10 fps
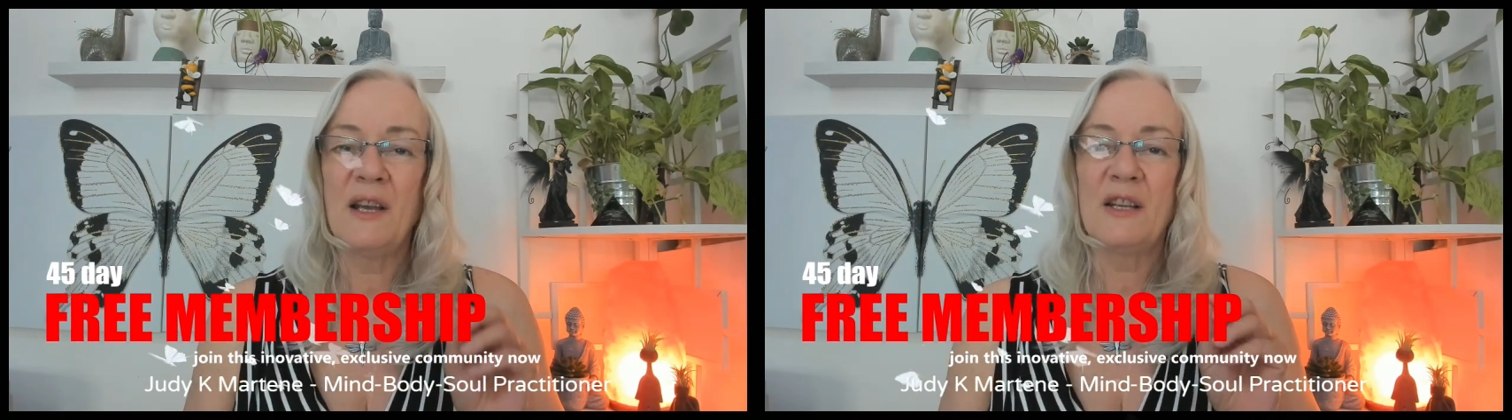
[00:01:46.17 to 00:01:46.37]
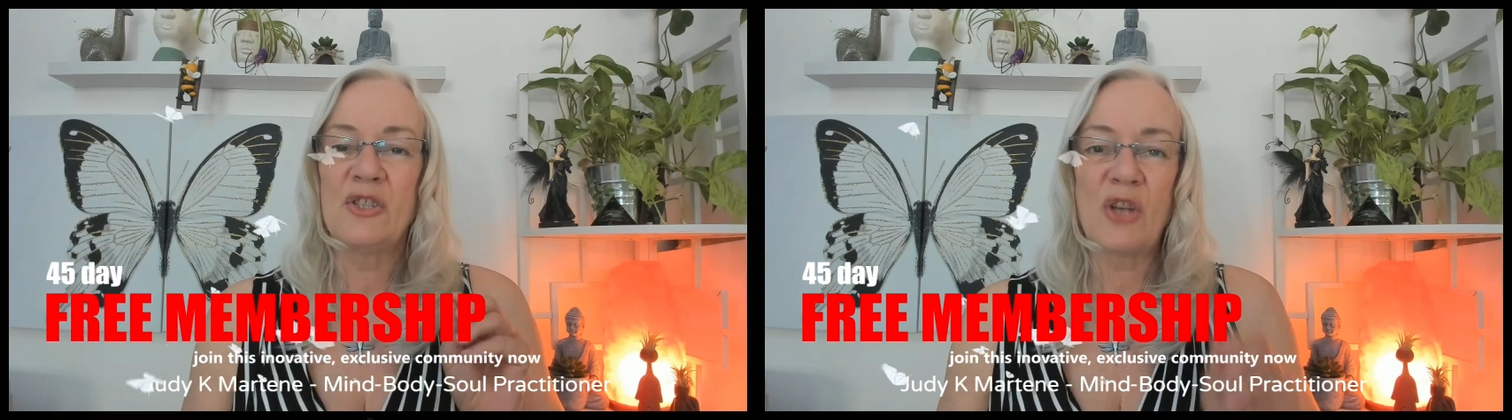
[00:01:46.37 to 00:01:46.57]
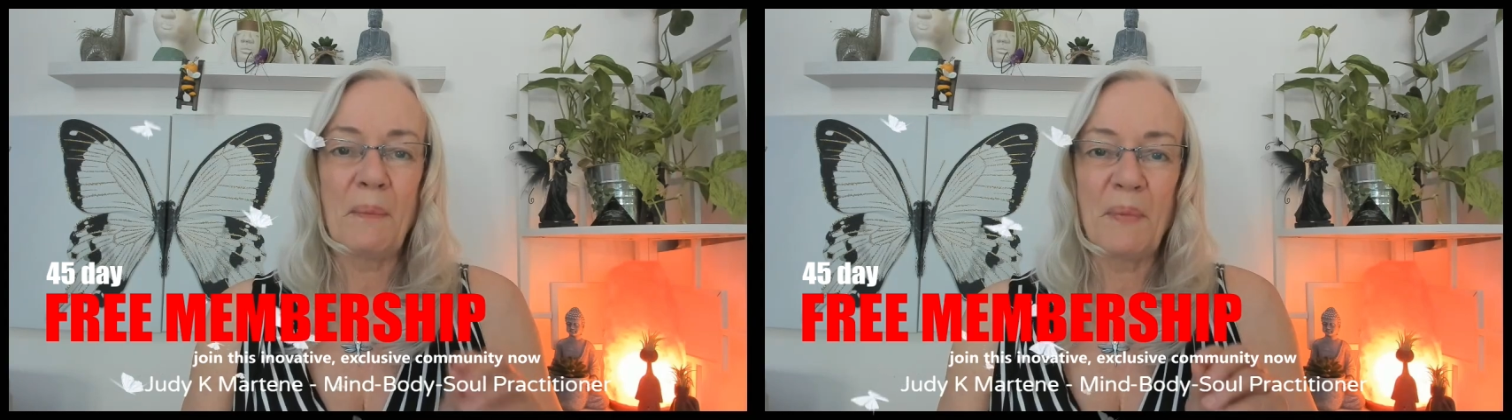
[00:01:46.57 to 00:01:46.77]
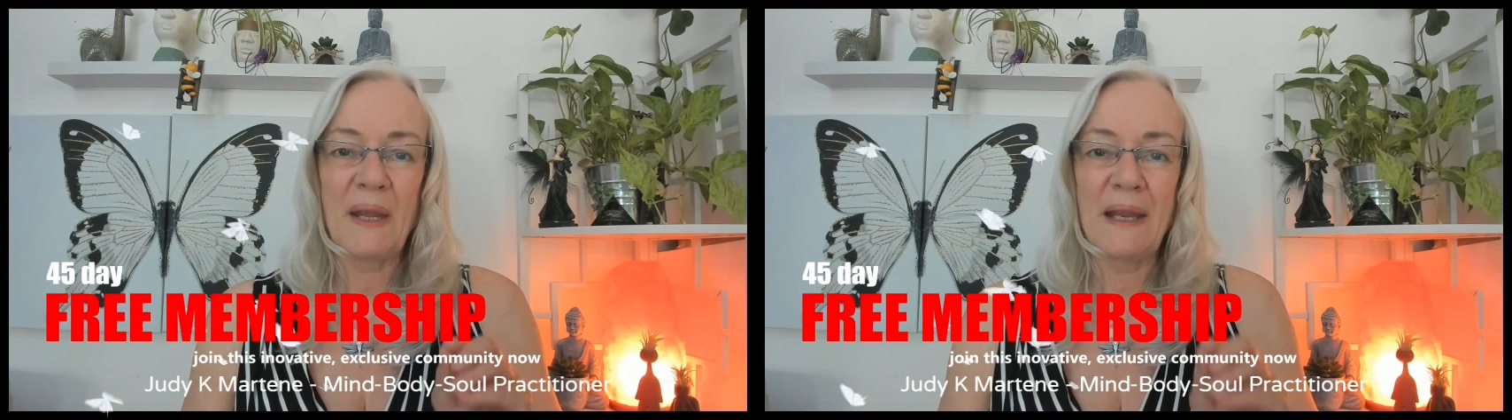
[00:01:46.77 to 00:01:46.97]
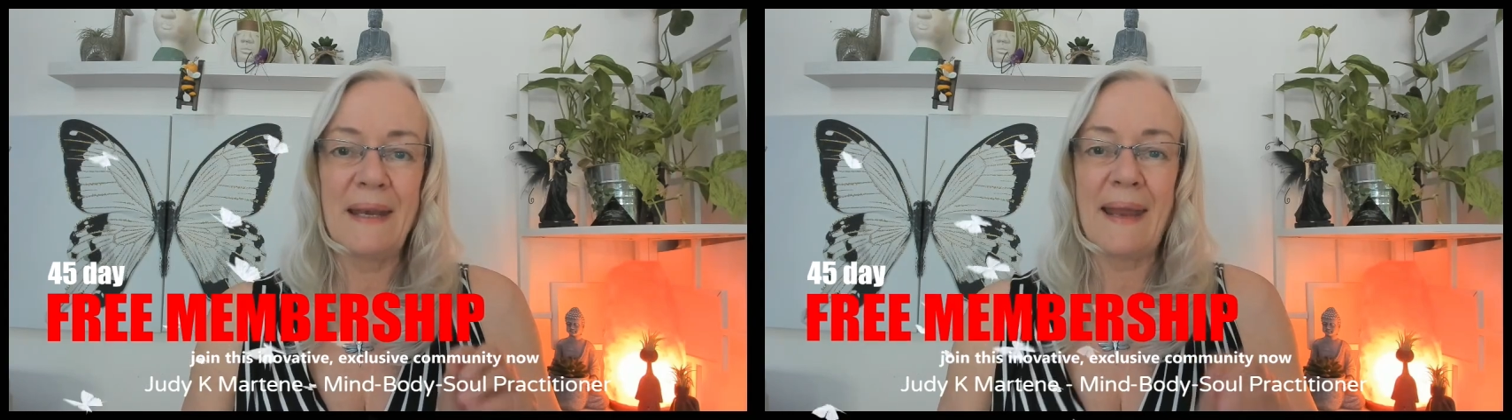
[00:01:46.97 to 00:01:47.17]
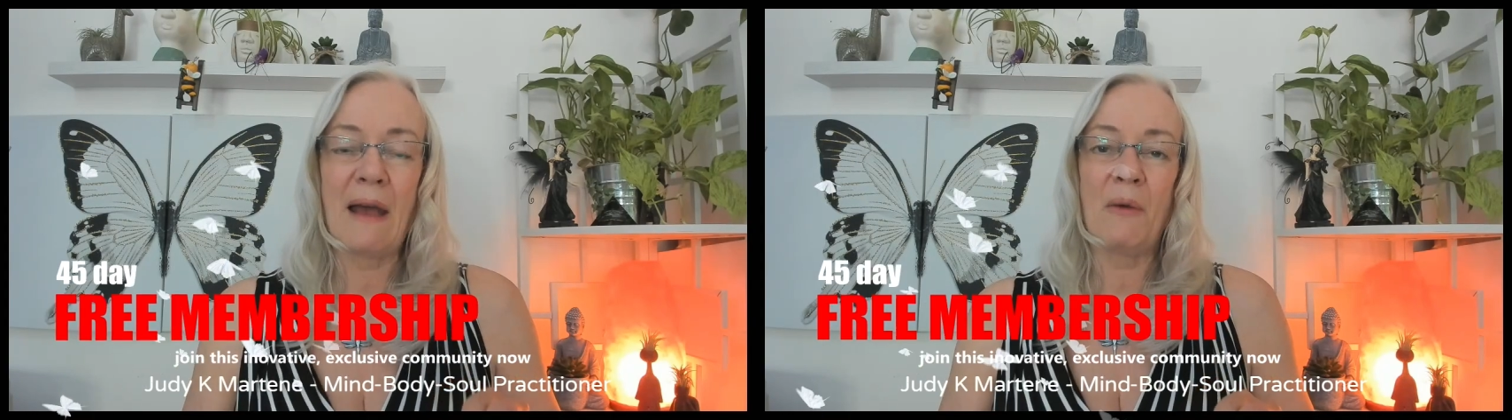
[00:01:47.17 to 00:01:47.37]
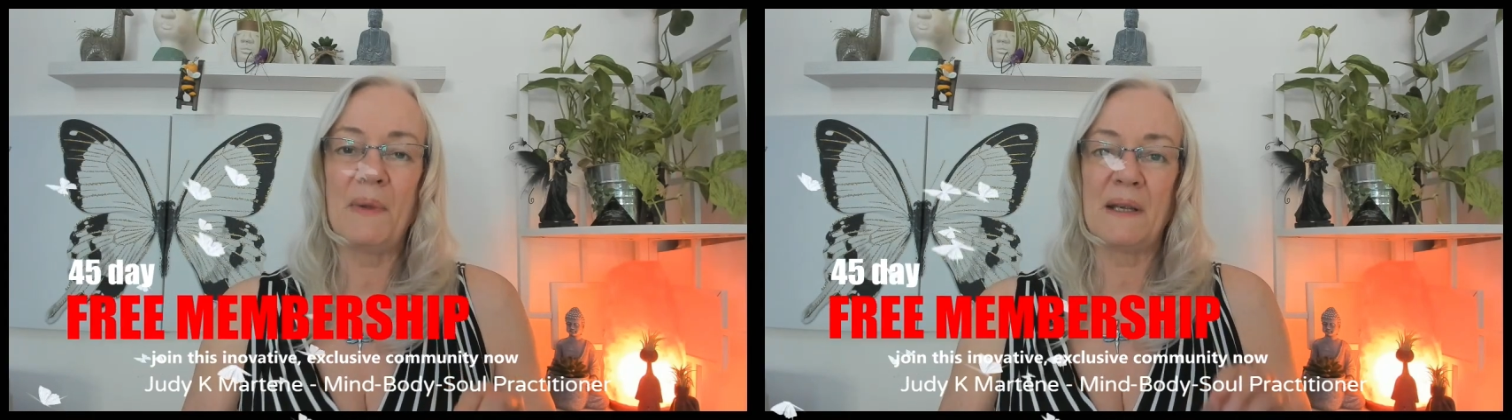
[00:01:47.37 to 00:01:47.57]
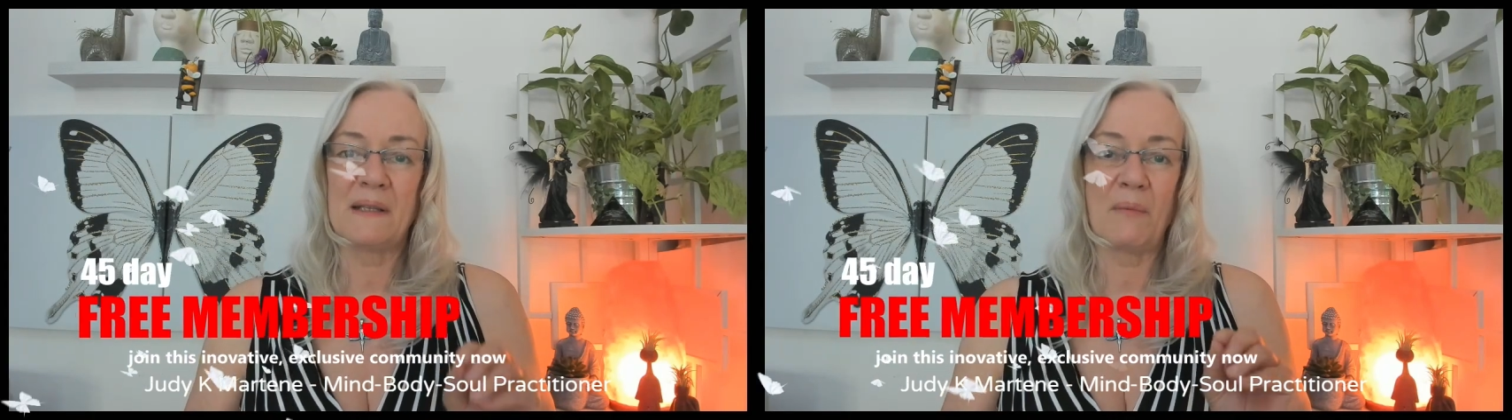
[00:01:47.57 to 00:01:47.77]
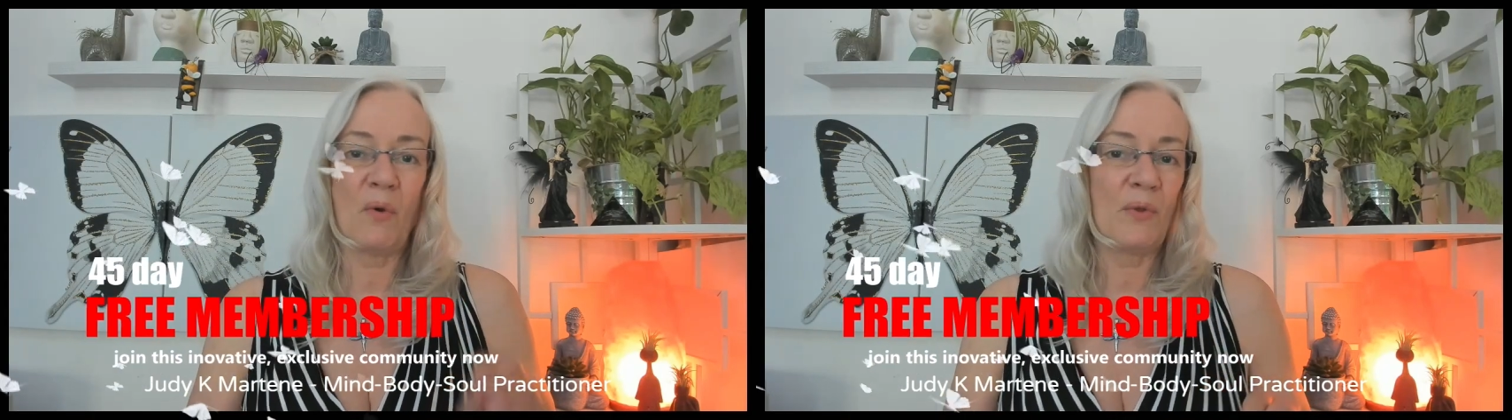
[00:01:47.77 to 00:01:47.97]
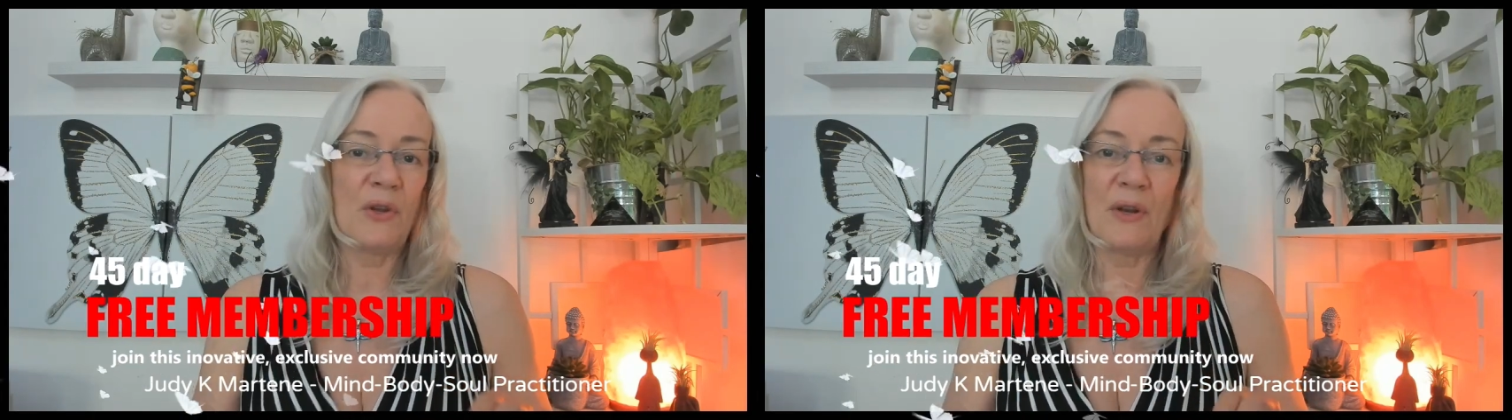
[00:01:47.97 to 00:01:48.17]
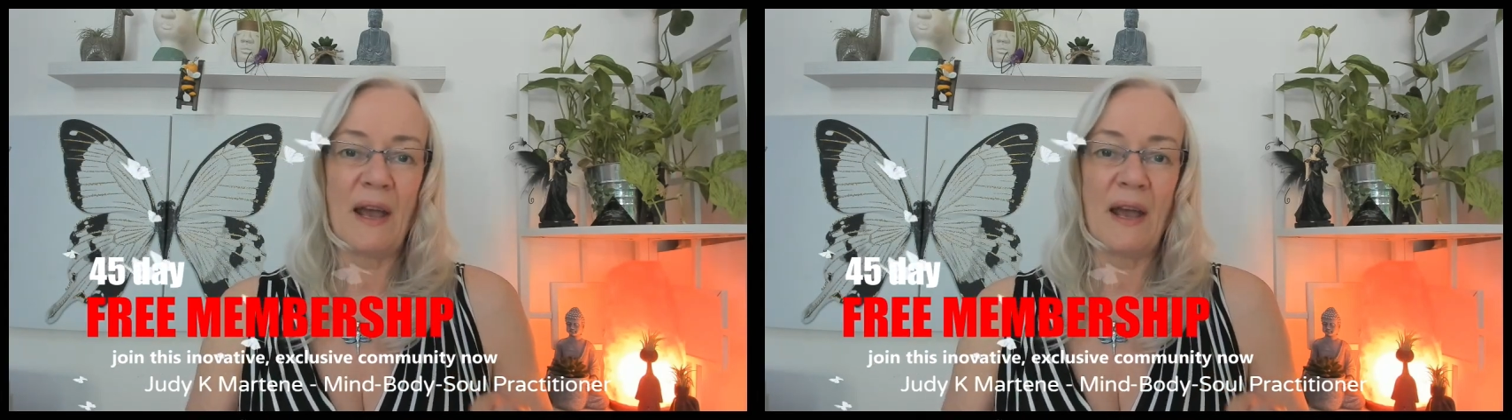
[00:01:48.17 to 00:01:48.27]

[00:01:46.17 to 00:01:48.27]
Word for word: Jump in now because I'm only going to